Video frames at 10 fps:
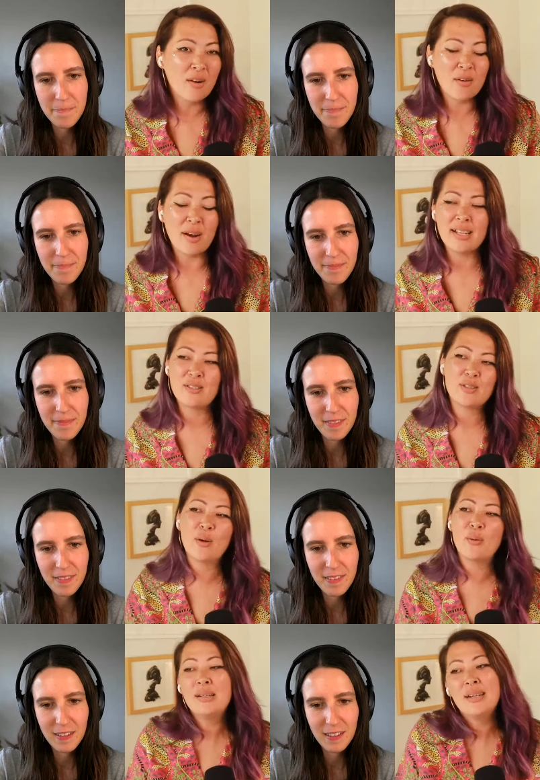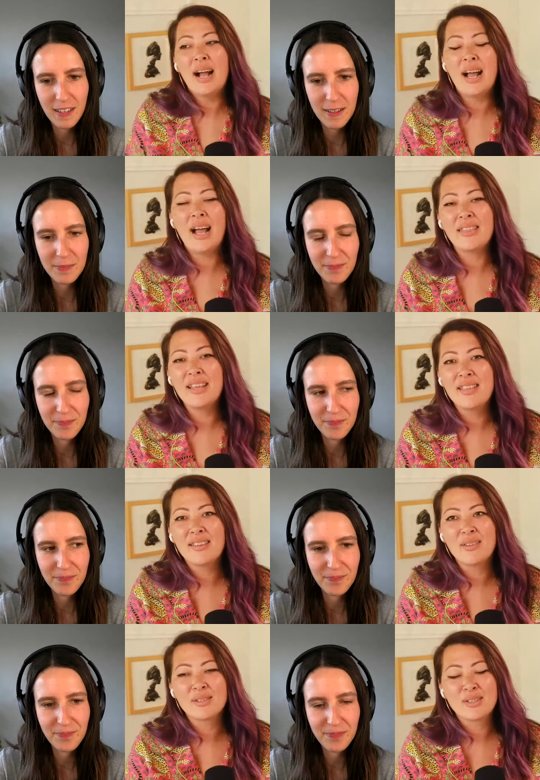Speaker 1: right? So yeah. I think that
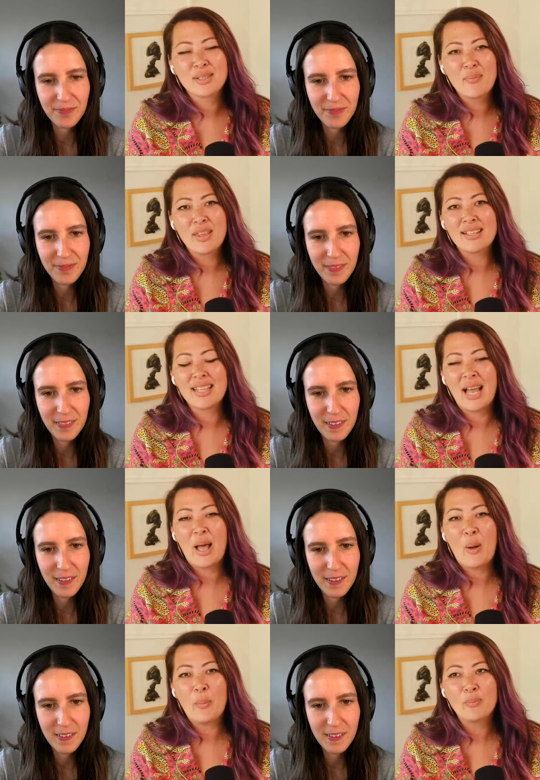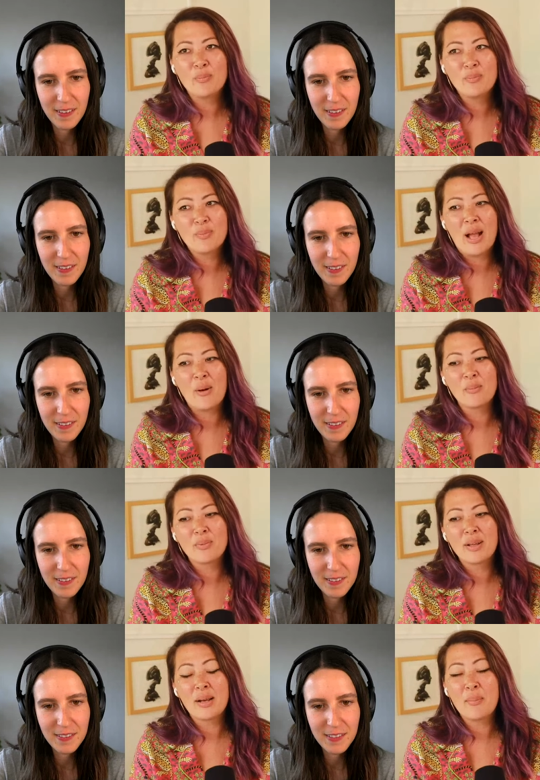those are some things that help help
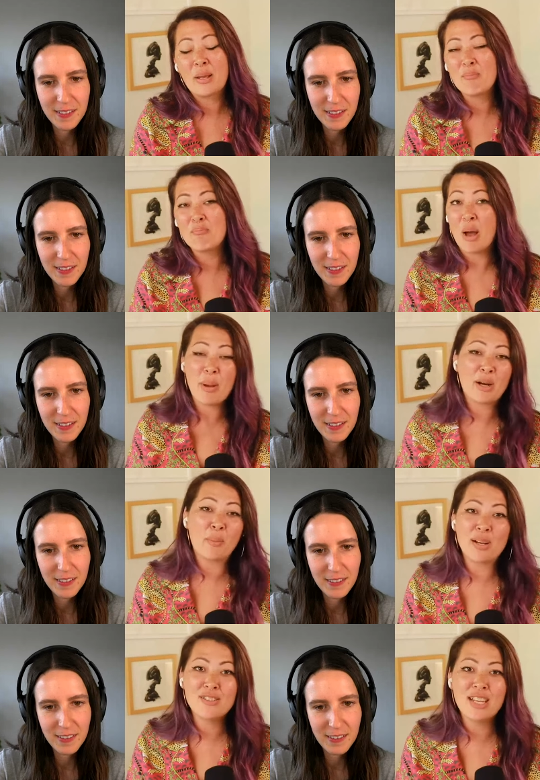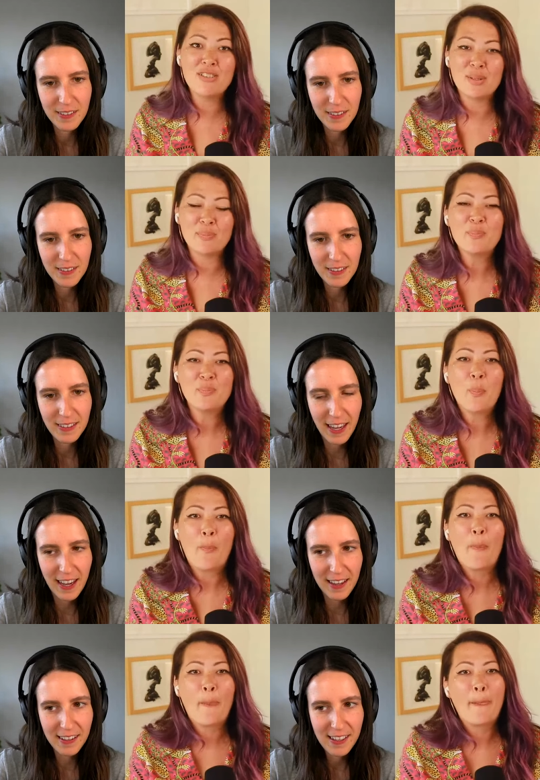kind of make a, a better presentation.
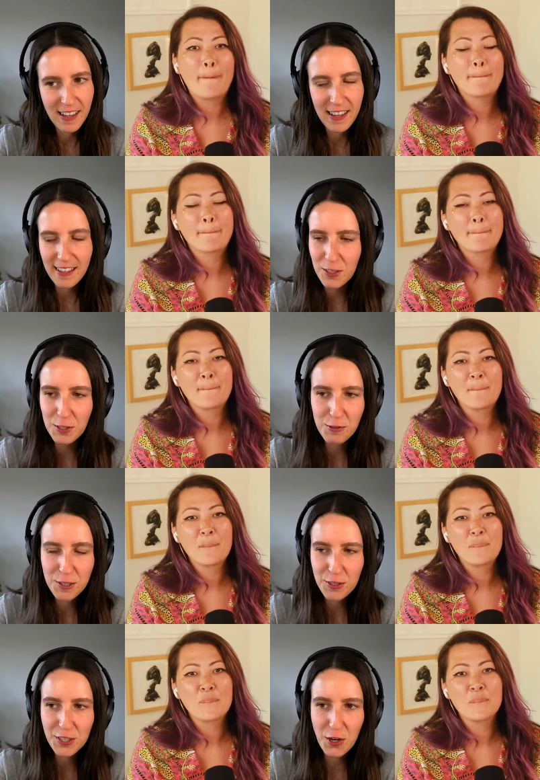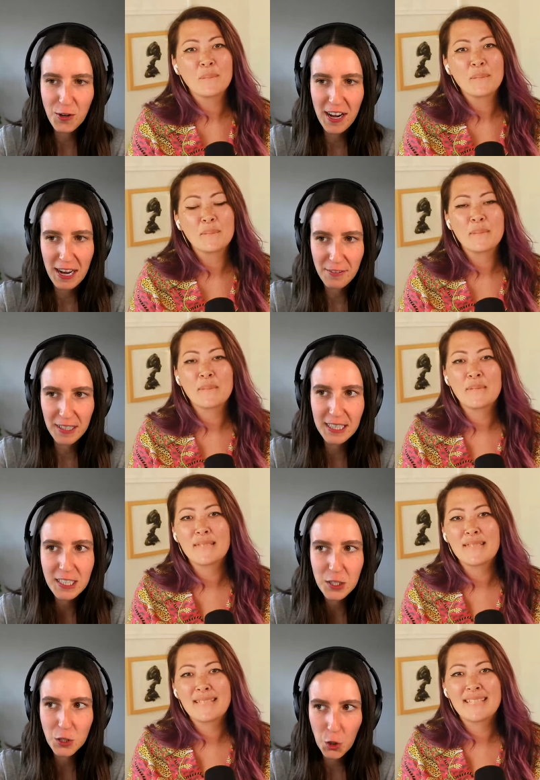
Speaker 2: Yeah. You're you're so right. I feel like
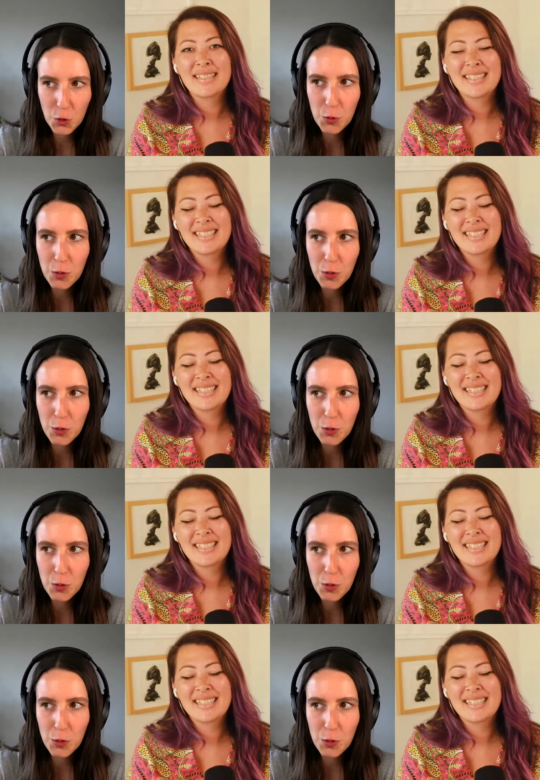it's so